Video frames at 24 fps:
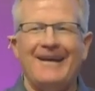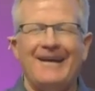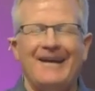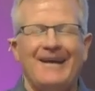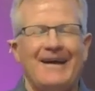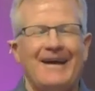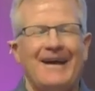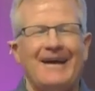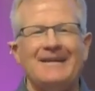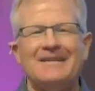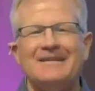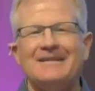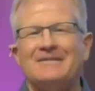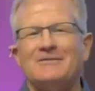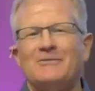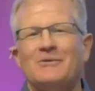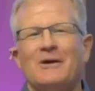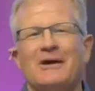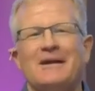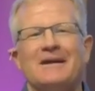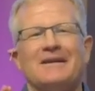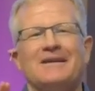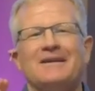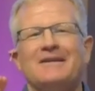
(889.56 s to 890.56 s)
I didn't
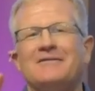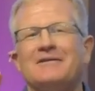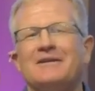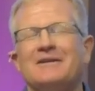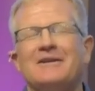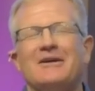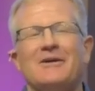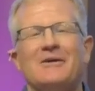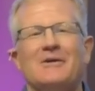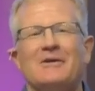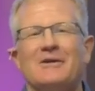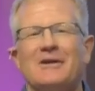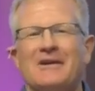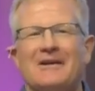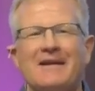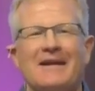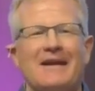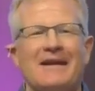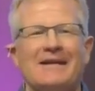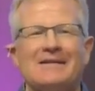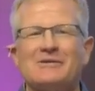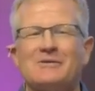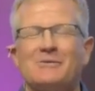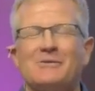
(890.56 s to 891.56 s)
want to even go there and
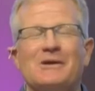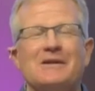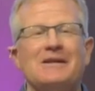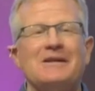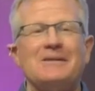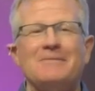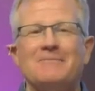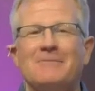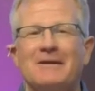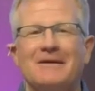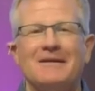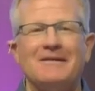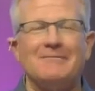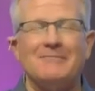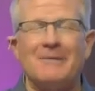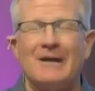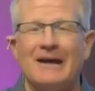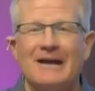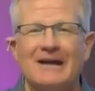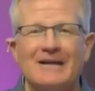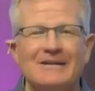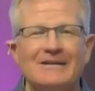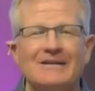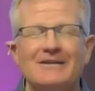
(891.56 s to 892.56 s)
ask what he meant
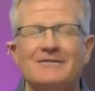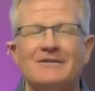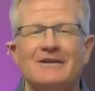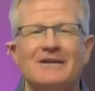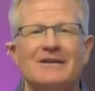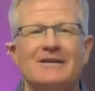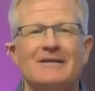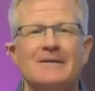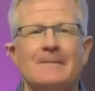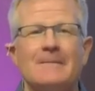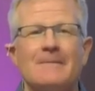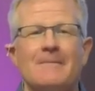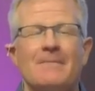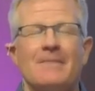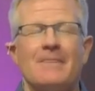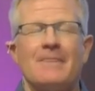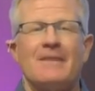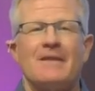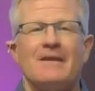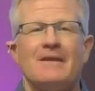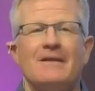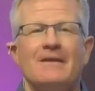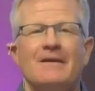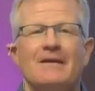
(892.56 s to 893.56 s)
by living
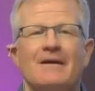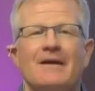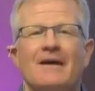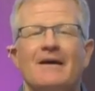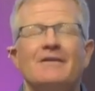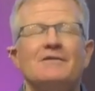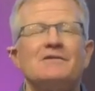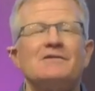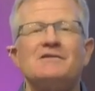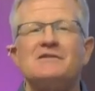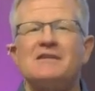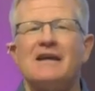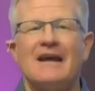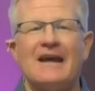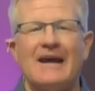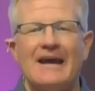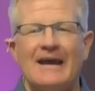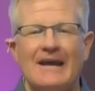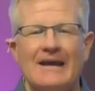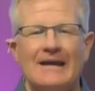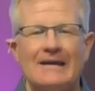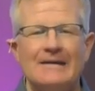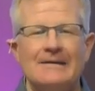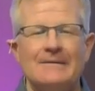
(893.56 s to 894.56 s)

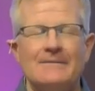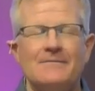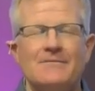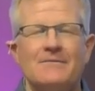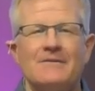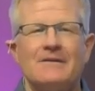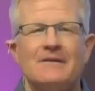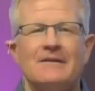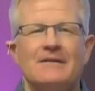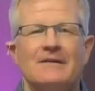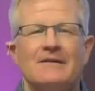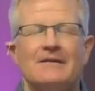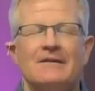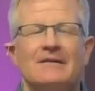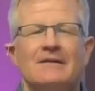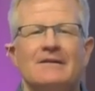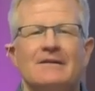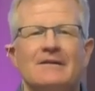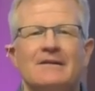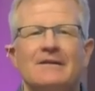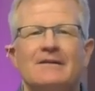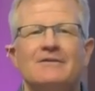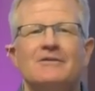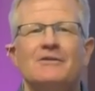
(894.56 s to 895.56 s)
outside
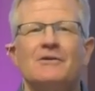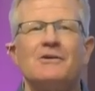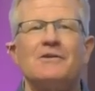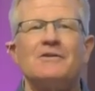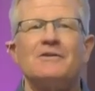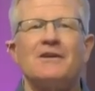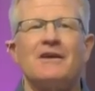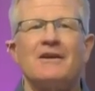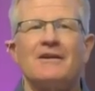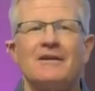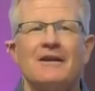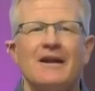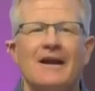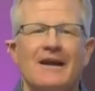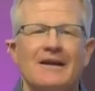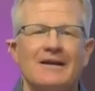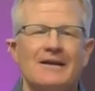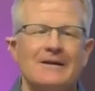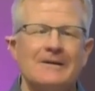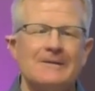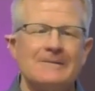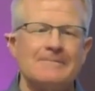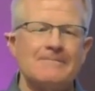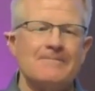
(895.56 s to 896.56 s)
in North
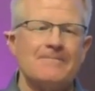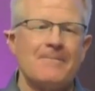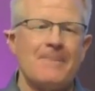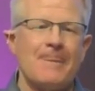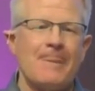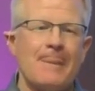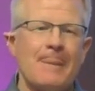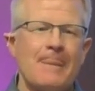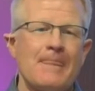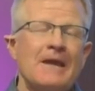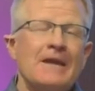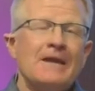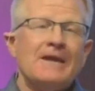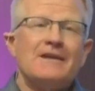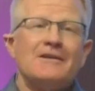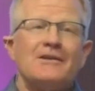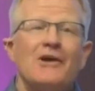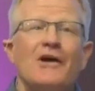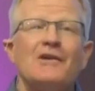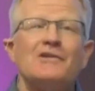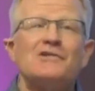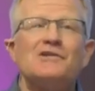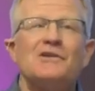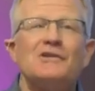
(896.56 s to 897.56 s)
Carolina. He'd
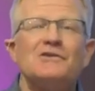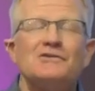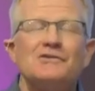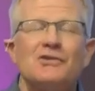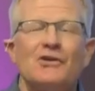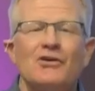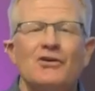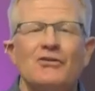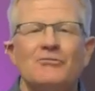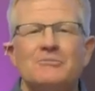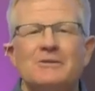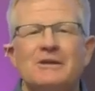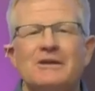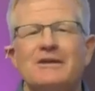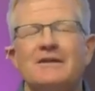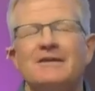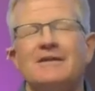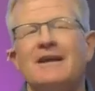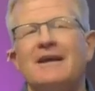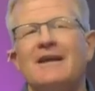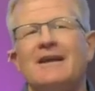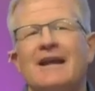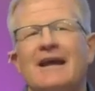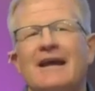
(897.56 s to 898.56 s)
also told me in
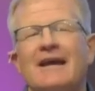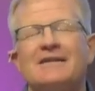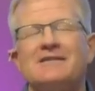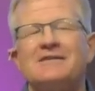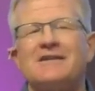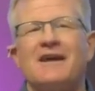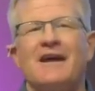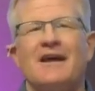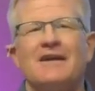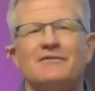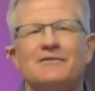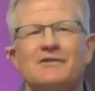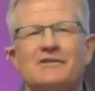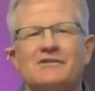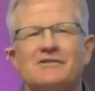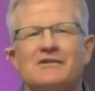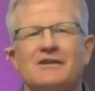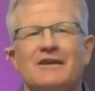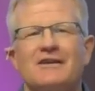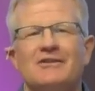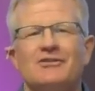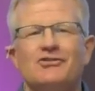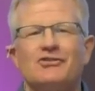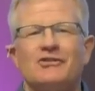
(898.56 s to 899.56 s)
that last
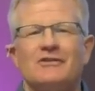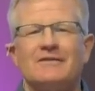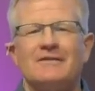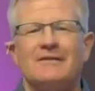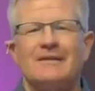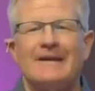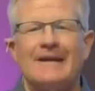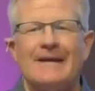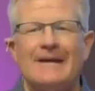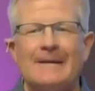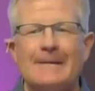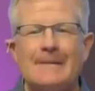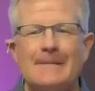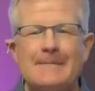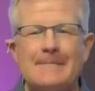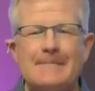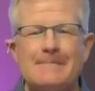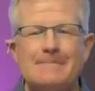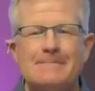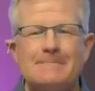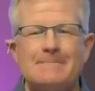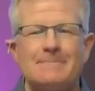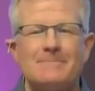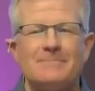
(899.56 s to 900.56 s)
conversation that
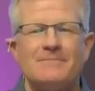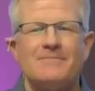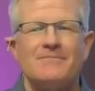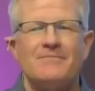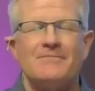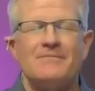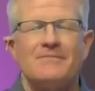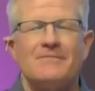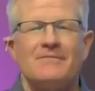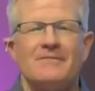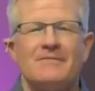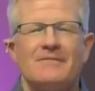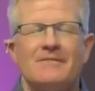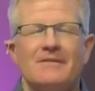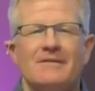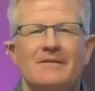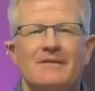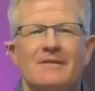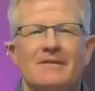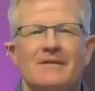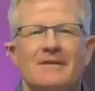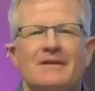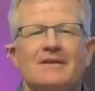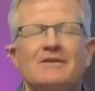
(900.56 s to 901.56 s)

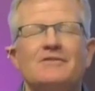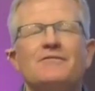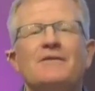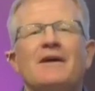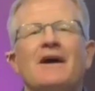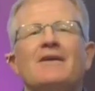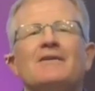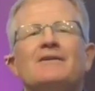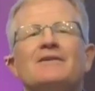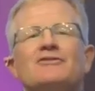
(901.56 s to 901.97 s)
he'd found a